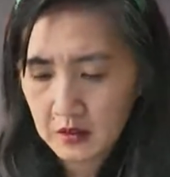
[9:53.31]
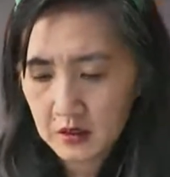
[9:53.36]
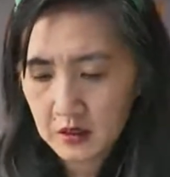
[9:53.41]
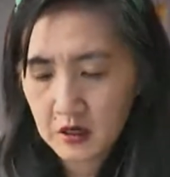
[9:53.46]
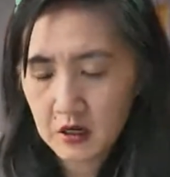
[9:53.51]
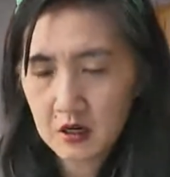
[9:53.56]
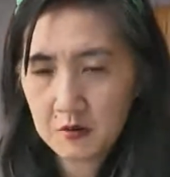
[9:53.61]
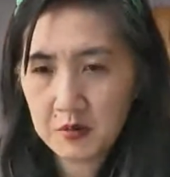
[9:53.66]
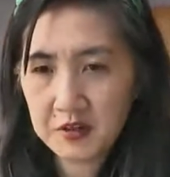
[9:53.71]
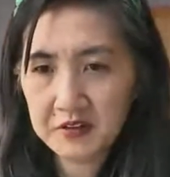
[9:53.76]

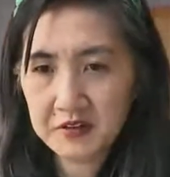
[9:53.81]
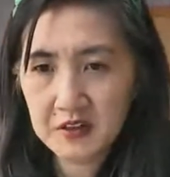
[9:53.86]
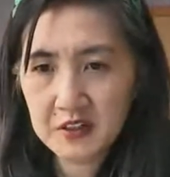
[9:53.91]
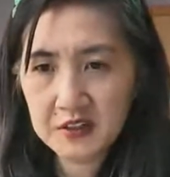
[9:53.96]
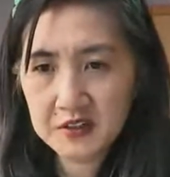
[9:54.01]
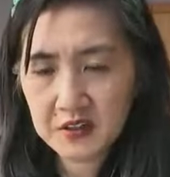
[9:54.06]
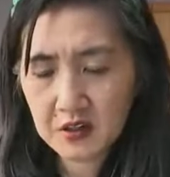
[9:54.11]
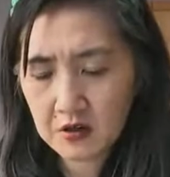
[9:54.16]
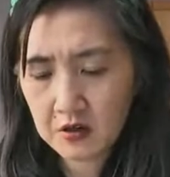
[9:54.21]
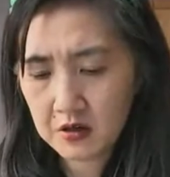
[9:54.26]
But
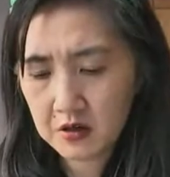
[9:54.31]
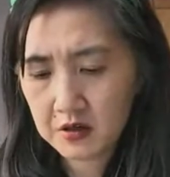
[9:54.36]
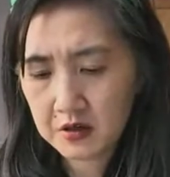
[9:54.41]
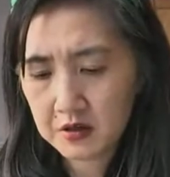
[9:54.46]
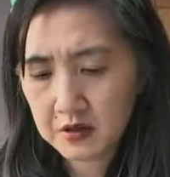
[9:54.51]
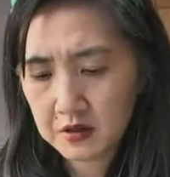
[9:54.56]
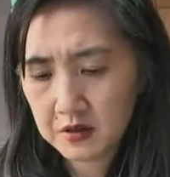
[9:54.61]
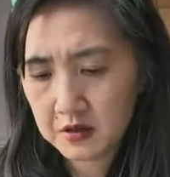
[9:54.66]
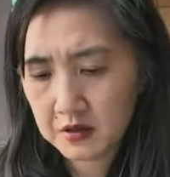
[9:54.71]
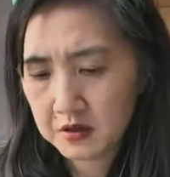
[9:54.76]
these
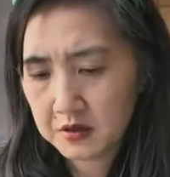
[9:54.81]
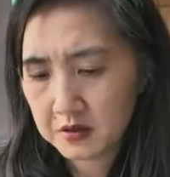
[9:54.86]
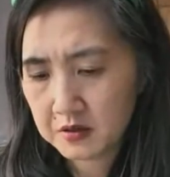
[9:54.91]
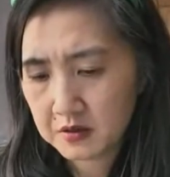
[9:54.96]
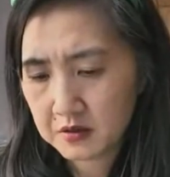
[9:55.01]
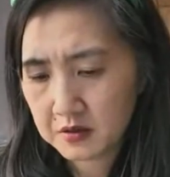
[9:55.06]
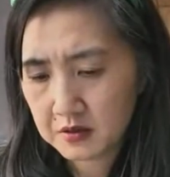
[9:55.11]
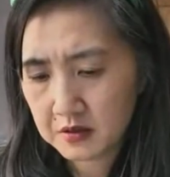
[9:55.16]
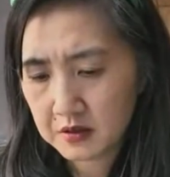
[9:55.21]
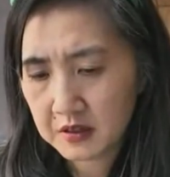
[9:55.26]
are,
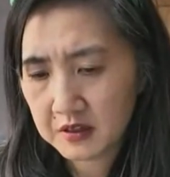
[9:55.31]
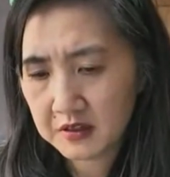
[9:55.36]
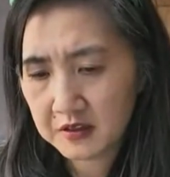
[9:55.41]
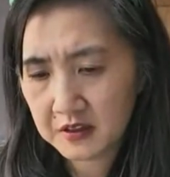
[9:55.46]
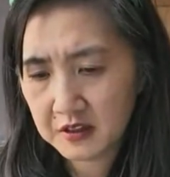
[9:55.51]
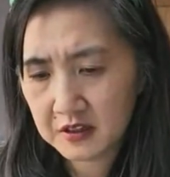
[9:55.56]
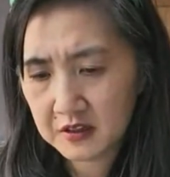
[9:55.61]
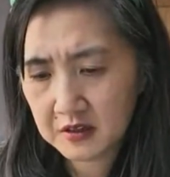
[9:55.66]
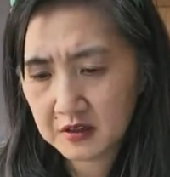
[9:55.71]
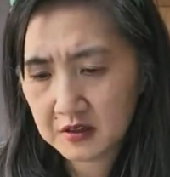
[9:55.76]
I
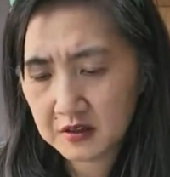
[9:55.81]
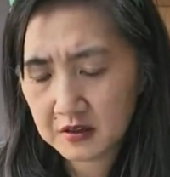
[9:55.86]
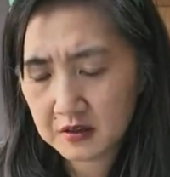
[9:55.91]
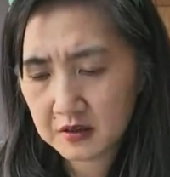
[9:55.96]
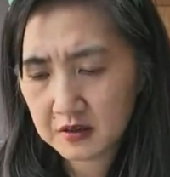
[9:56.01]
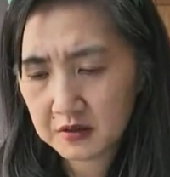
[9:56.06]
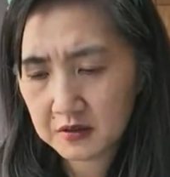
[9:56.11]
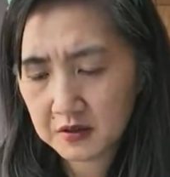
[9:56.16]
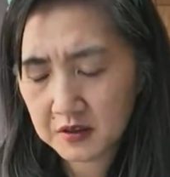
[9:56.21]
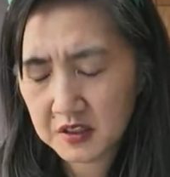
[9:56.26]
think,
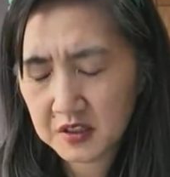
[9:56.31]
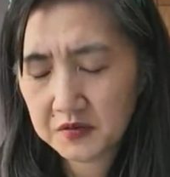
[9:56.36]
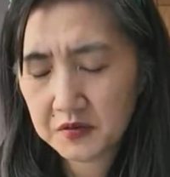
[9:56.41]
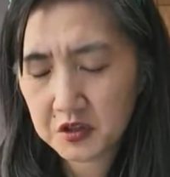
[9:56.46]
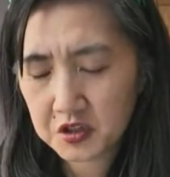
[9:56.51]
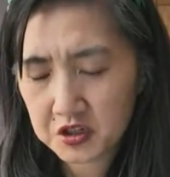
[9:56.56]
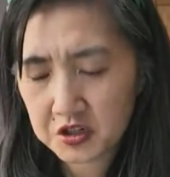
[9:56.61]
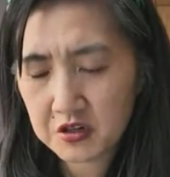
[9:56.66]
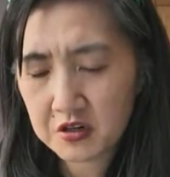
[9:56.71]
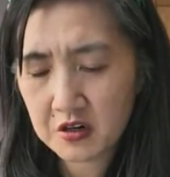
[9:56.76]
these for
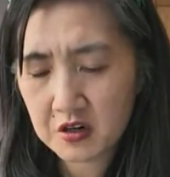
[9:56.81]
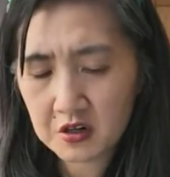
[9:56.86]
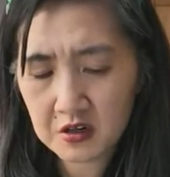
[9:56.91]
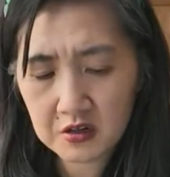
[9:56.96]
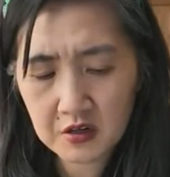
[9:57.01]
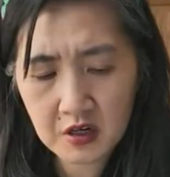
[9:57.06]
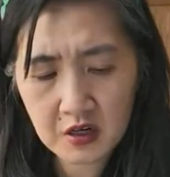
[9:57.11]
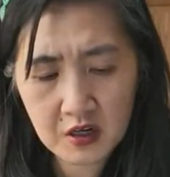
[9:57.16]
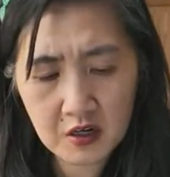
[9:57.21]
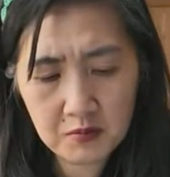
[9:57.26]
sure
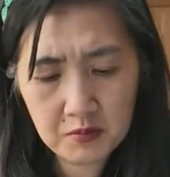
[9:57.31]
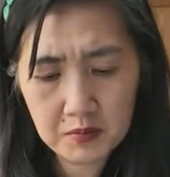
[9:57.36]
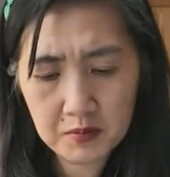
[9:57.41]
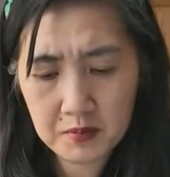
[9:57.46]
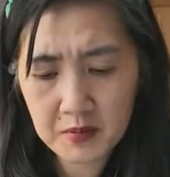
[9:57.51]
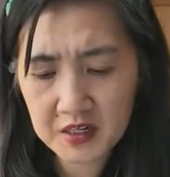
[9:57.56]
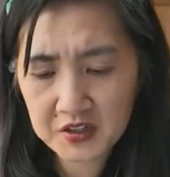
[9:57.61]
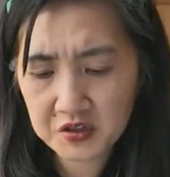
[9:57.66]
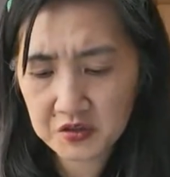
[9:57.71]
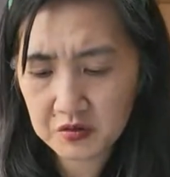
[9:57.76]
are
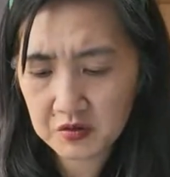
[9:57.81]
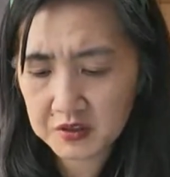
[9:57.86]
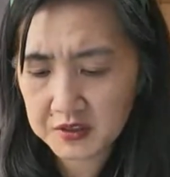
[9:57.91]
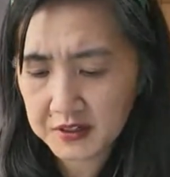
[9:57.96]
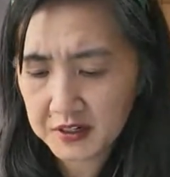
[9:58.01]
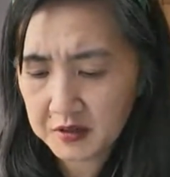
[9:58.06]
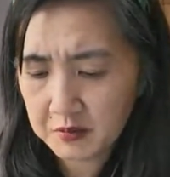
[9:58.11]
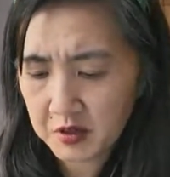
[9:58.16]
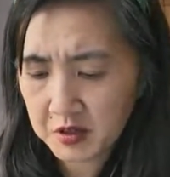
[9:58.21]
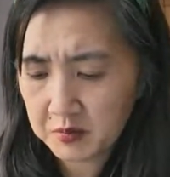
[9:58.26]
Matsuno
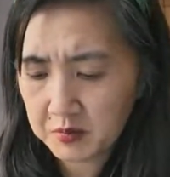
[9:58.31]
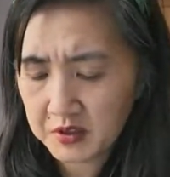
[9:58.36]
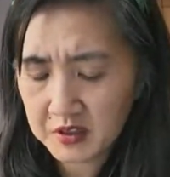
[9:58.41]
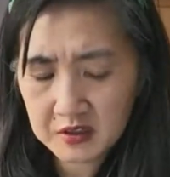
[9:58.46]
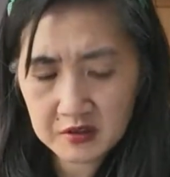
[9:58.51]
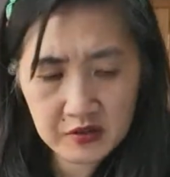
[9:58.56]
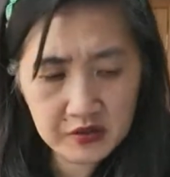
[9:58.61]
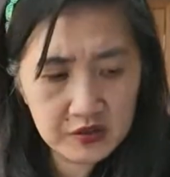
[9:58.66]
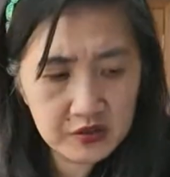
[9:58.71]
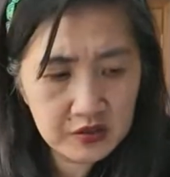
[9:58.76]
dynamite
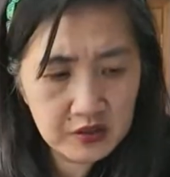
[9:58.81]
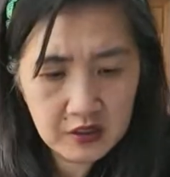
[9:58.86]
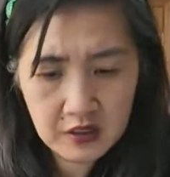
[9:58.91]
beads.